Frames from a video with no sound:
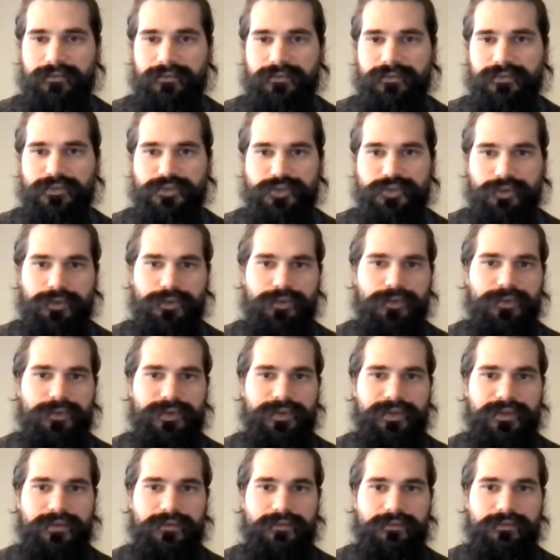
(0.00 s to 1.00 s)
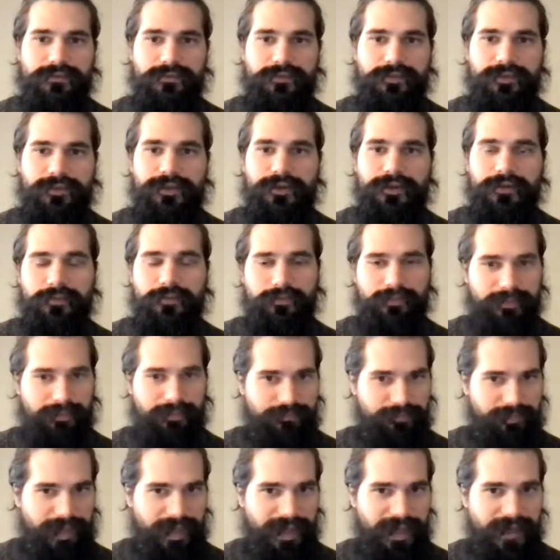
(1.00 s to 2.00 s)
So you can,
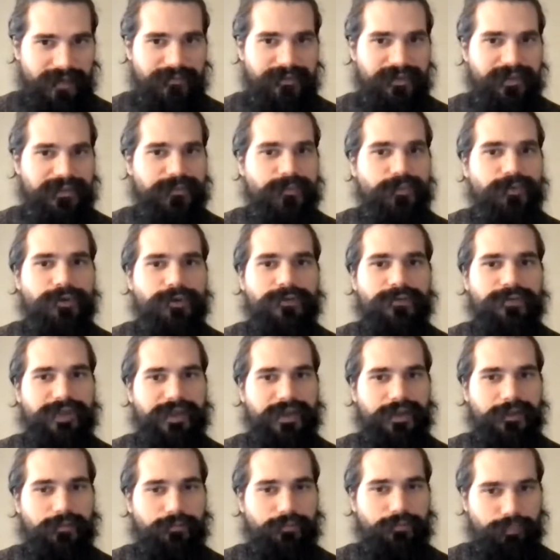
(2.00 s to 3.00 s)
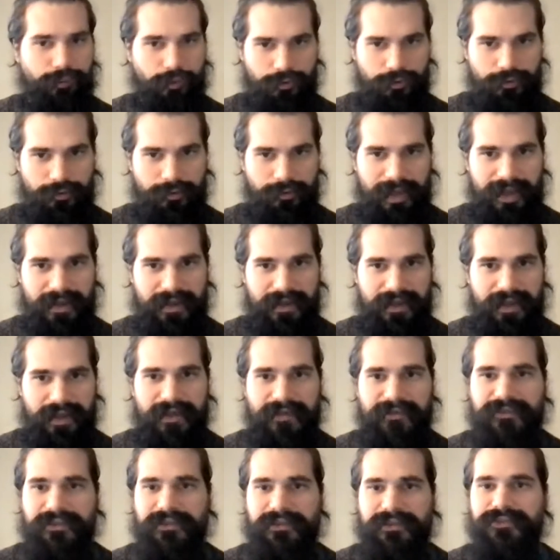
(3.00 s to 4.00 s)
it's more of like a programmatic
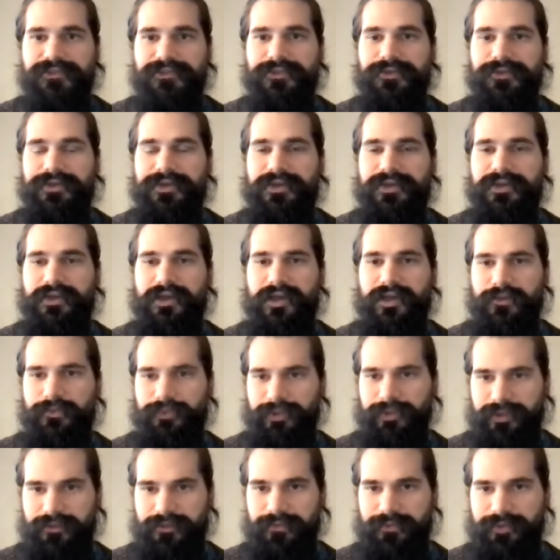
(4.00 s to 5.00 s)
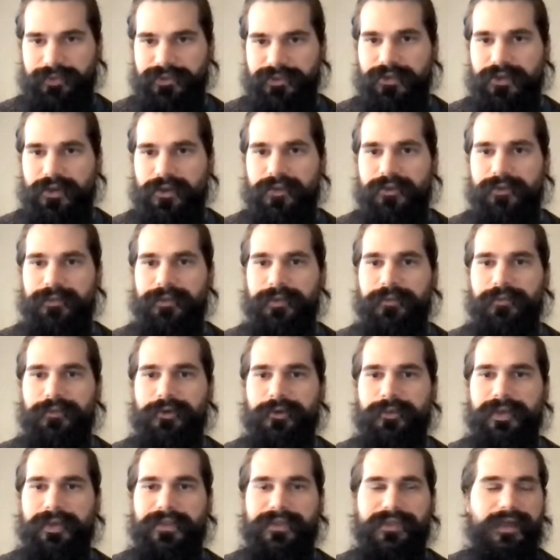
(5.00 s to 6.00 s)
access to it. And we can talk a little bit more
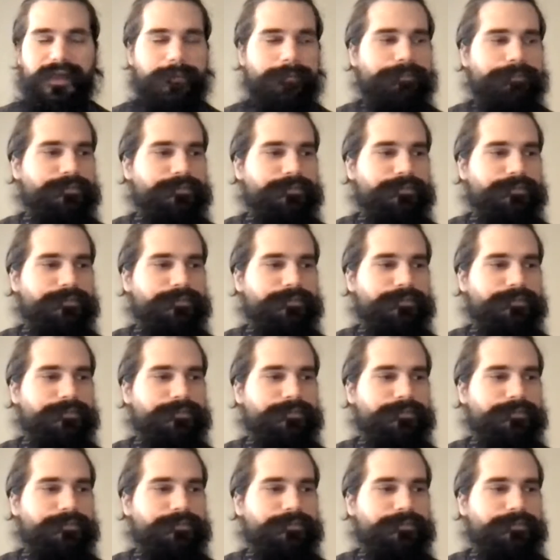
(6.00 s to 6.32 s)
about that.